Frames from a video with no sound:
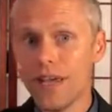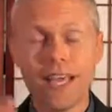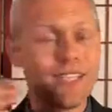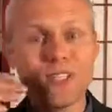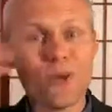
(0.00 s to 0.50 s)

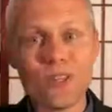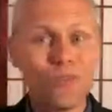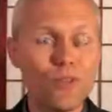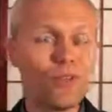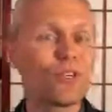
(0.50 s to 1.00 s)
And so in the
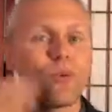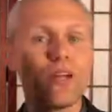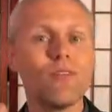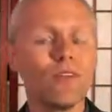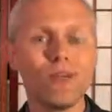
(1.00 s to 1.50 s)
future,
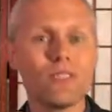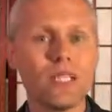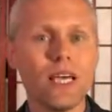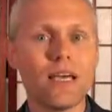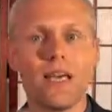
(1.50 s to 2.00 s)
whenever you
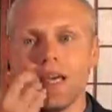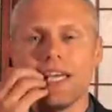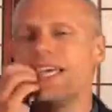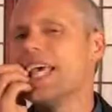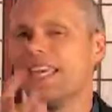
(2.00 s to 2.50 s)
say,
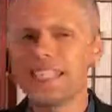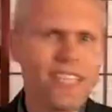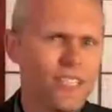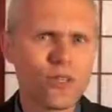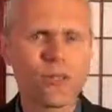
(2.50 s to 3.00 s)
he hates
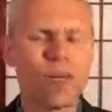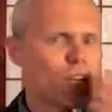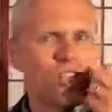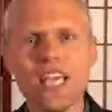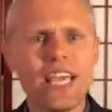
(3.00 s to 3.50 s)
ice cream,
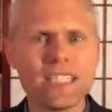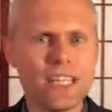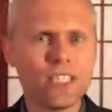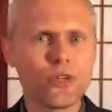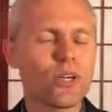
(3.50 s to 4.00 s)
she hates
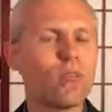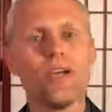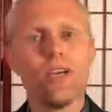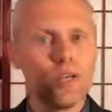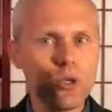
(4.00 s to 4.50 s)
ice cream,
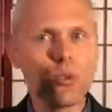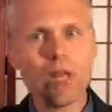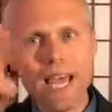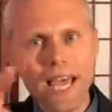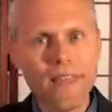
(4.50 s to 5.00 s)
you
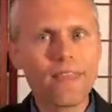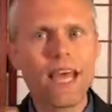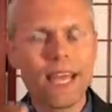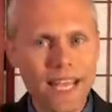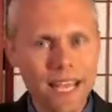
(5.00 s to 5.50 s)
will add
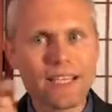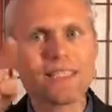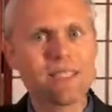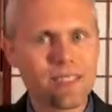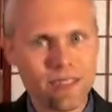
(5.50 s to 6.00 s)
that
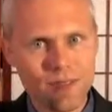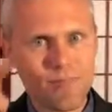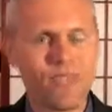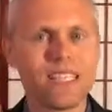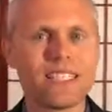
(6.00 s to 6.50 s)
S,
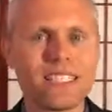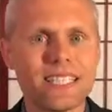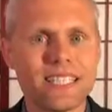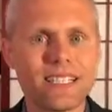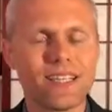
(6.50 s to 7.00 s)
the
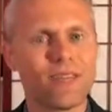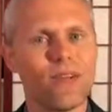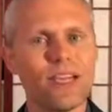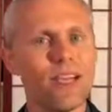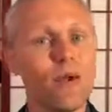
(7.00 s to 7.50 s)
S,
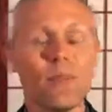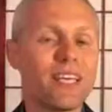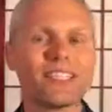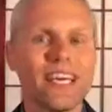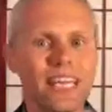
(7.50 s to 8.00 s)
right?
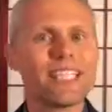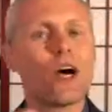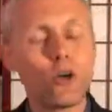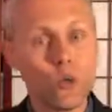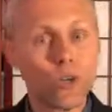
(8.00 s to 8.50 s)
Because that's
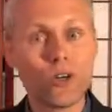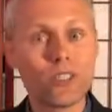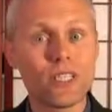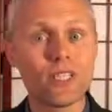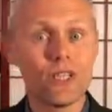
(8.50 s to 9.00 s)
how you
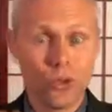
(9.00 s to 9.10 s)
learned it.